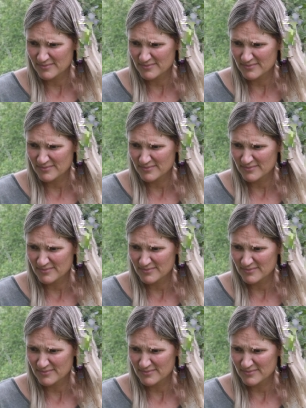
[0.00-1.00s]

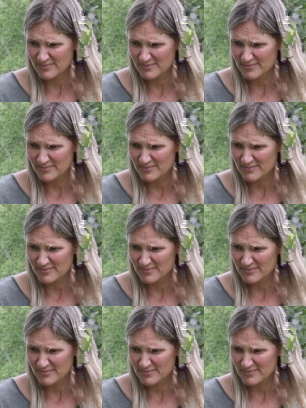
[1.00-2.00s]

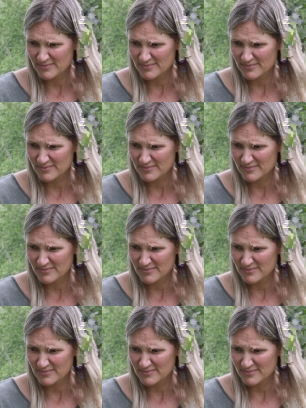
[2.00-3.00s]

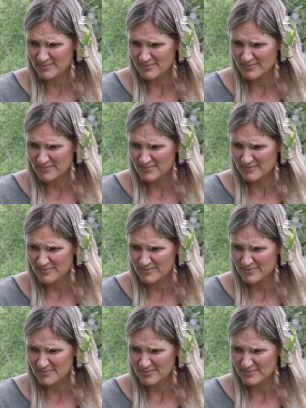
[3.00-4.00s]

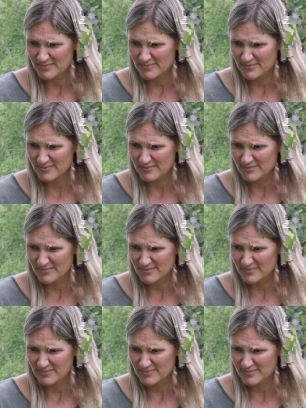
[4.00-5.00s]

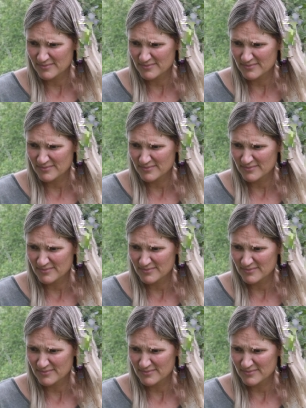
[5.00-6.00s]

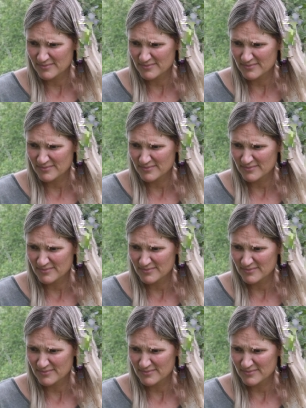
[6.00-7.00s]

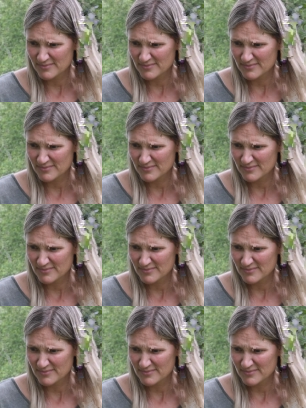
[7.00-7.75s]
(silence)